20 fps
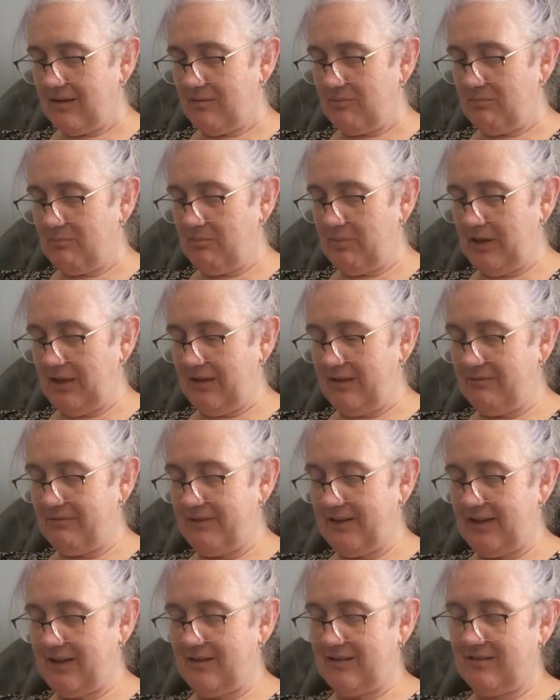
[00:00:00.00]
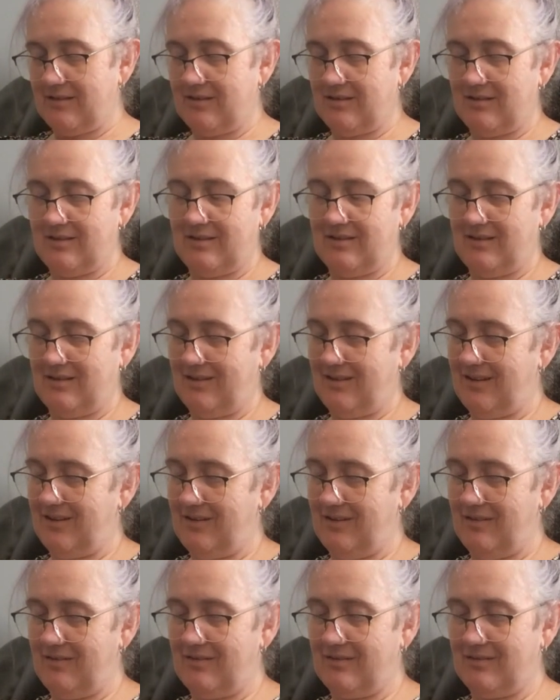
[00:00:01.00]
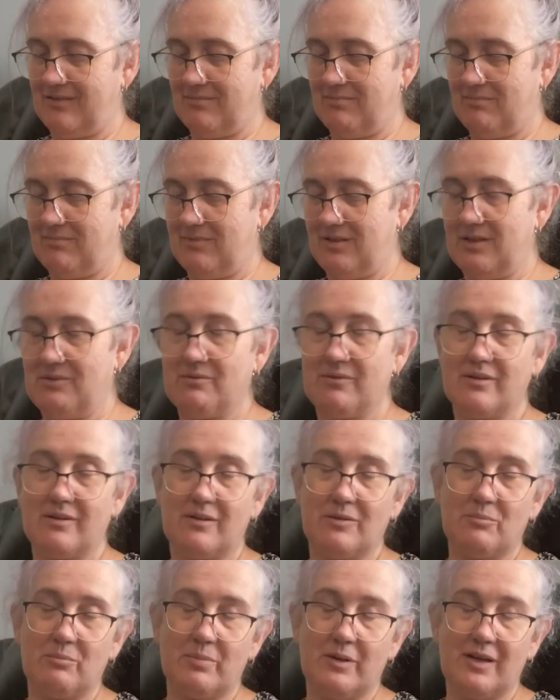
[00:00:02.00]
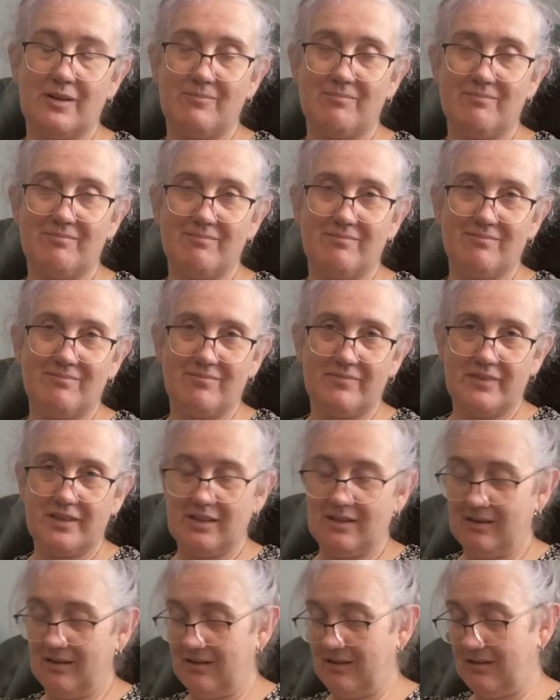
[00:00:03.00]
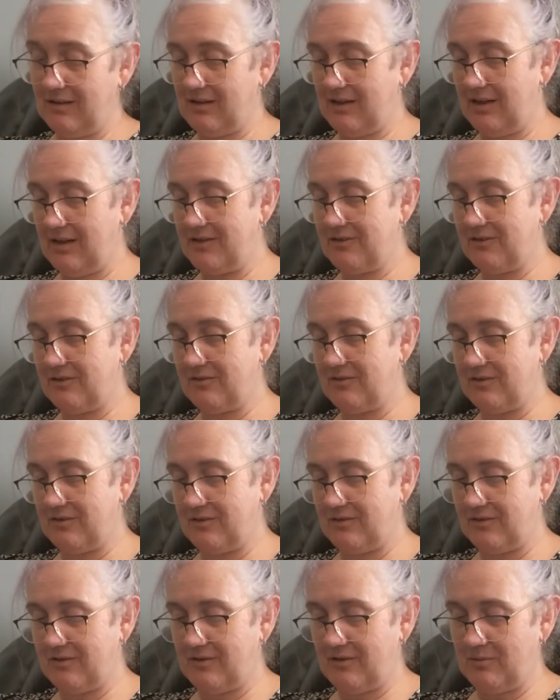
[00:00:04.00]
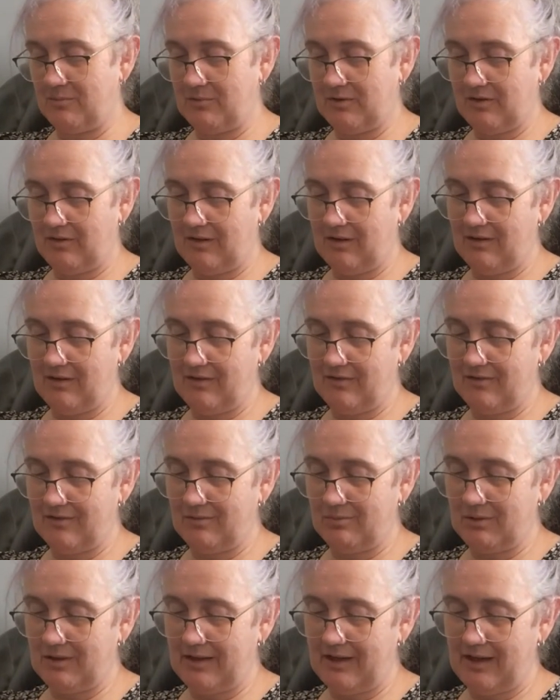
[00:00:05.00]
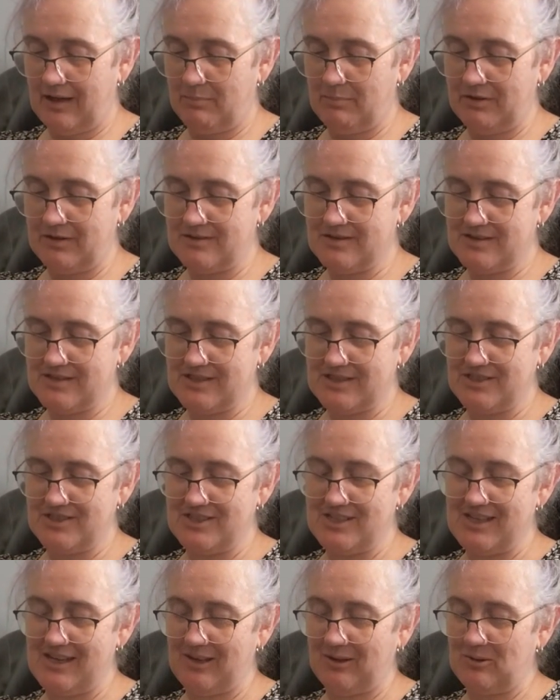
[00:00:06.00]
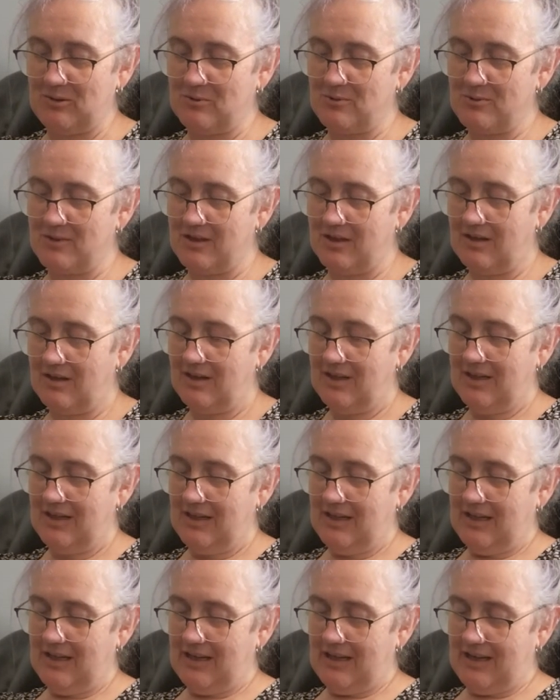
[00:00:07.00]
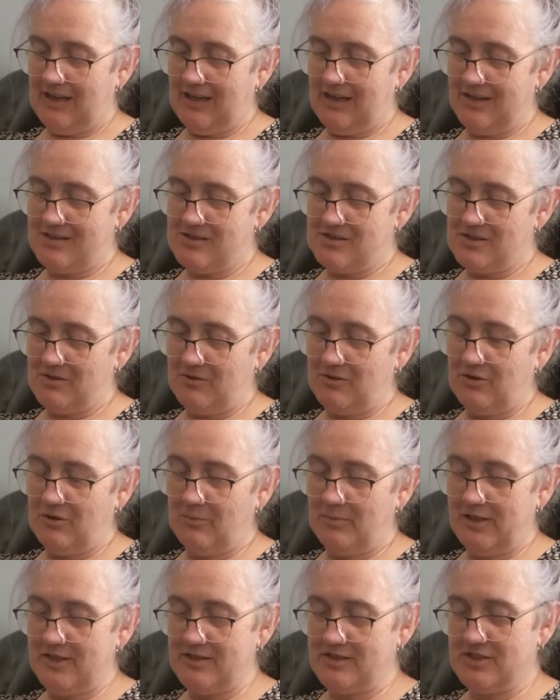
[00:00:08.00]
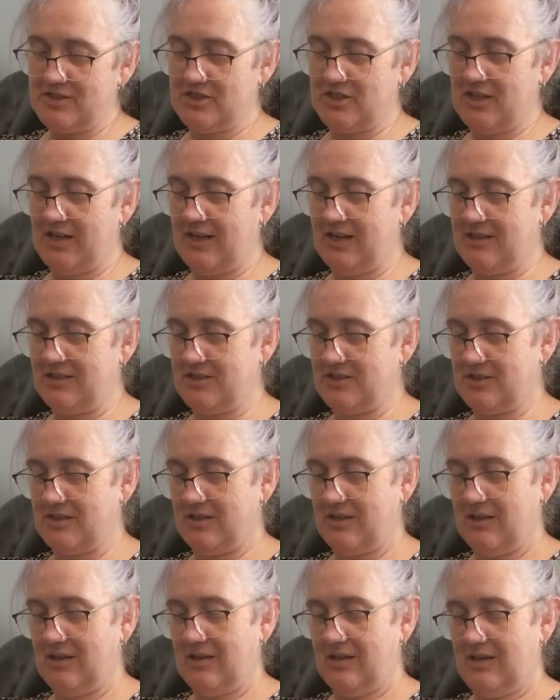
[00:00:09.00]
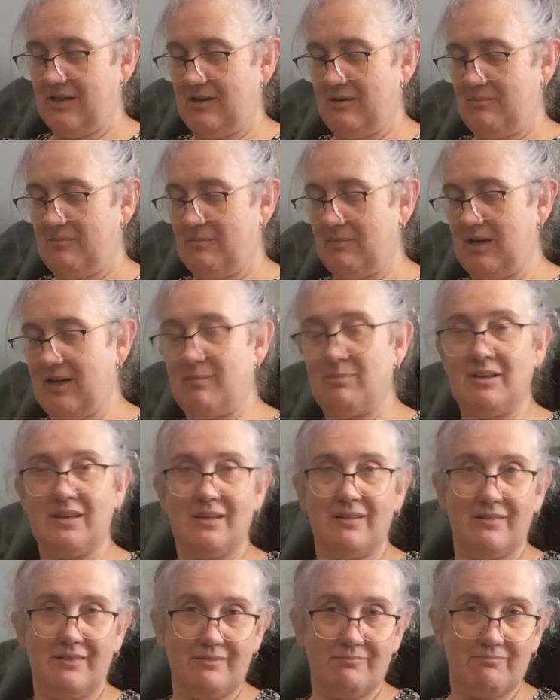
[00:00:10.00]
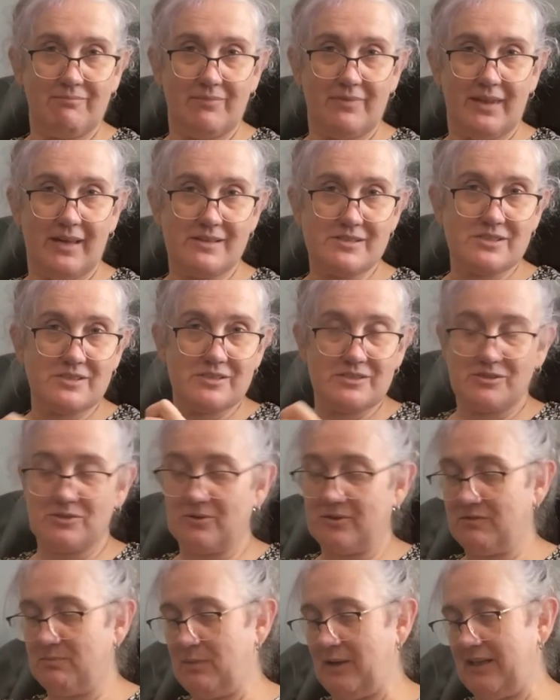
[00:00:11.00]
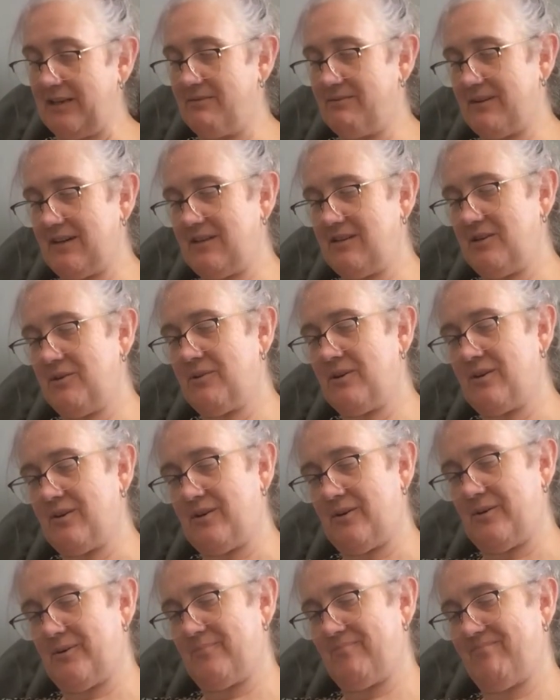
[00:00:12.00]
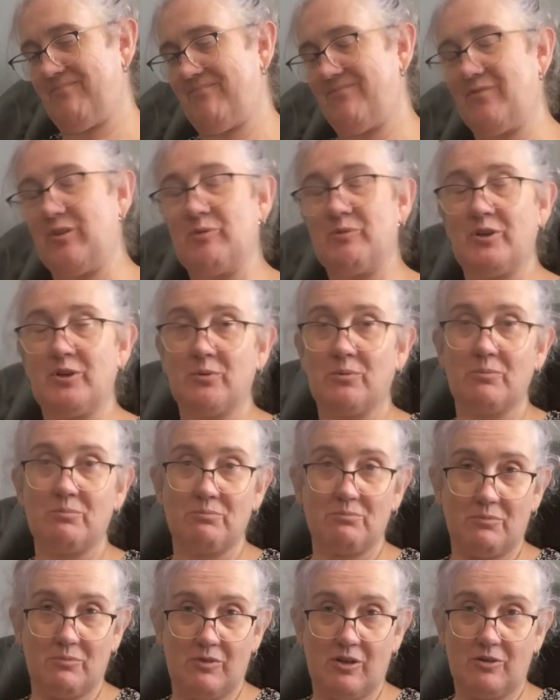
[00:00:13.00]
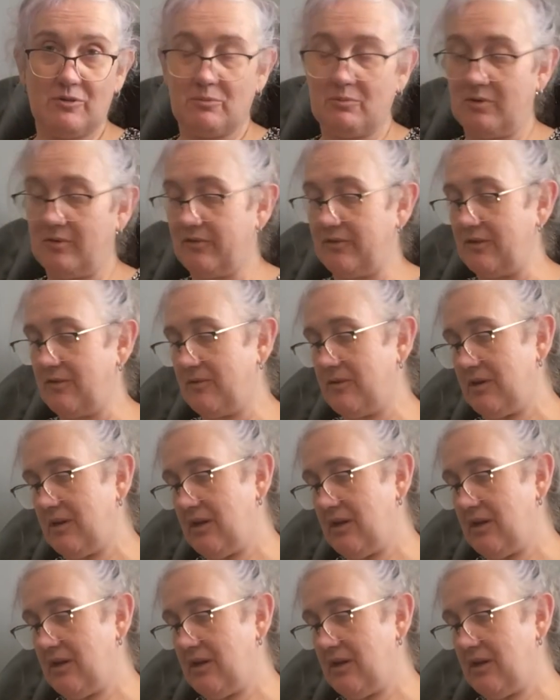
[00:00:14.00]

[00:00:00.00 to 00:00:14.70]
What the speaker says: Belly fat is different, but you know, I just assumed that this is what happens as you get older, as your hormones change. Maybe that's the sort of belly fat you grow. Well, no, it wasn't.